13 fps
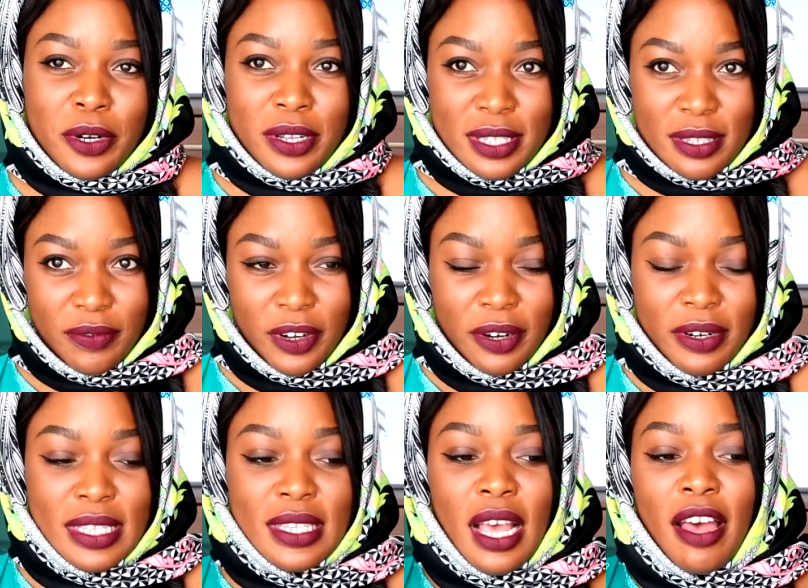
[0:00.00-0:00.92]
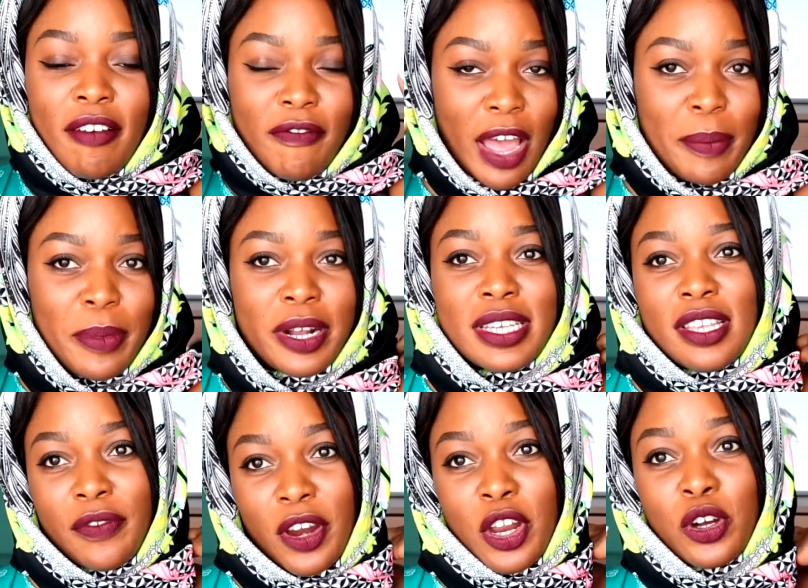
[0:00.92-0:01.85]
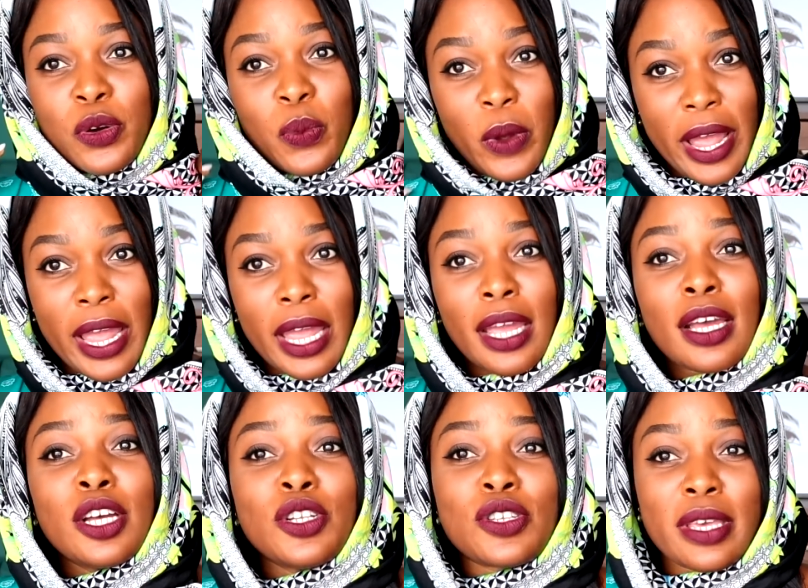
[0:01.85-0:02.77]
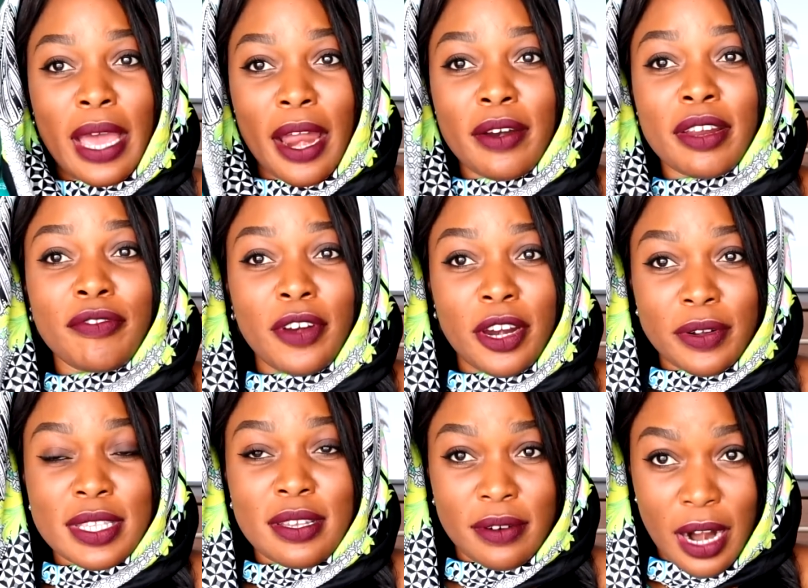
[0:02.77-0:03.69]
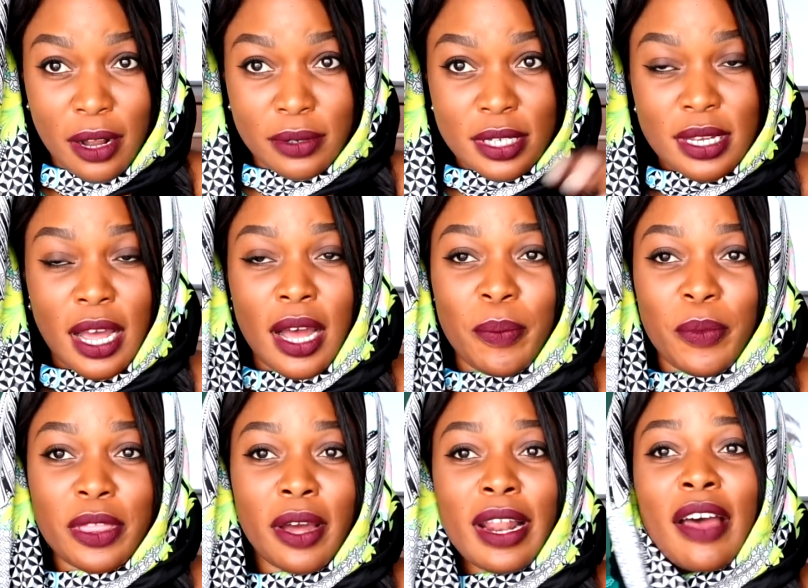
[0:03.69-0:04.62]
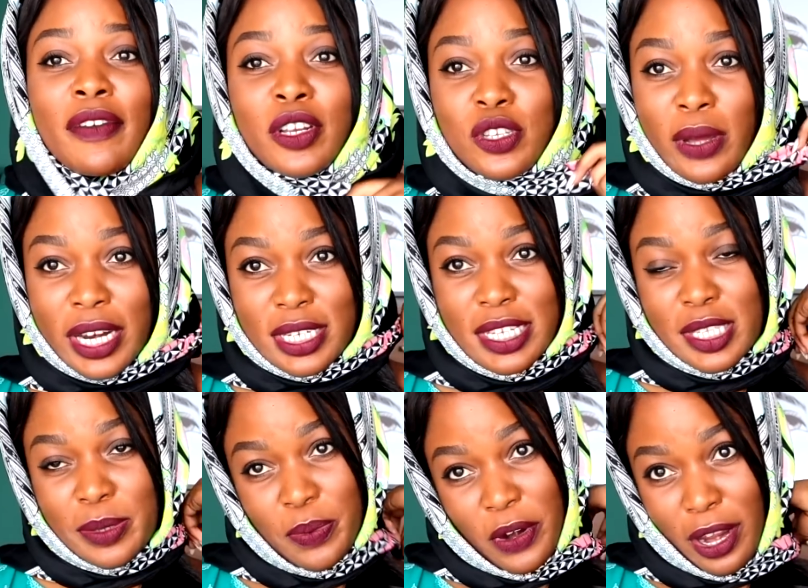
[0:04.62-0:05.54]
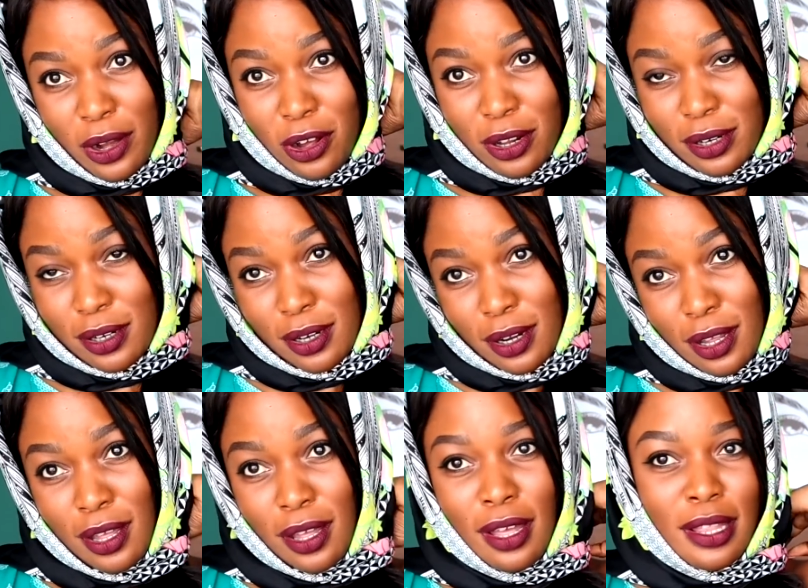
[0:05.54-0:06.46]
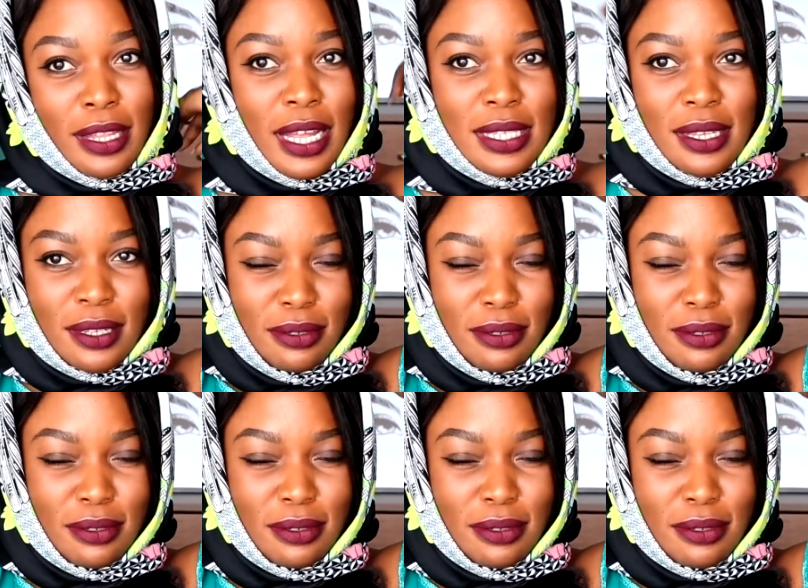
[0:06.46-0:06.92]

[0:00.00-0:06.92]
put on some fragrance. Fabric is a very good way to carry fragrance around without having to actually spray it on. That's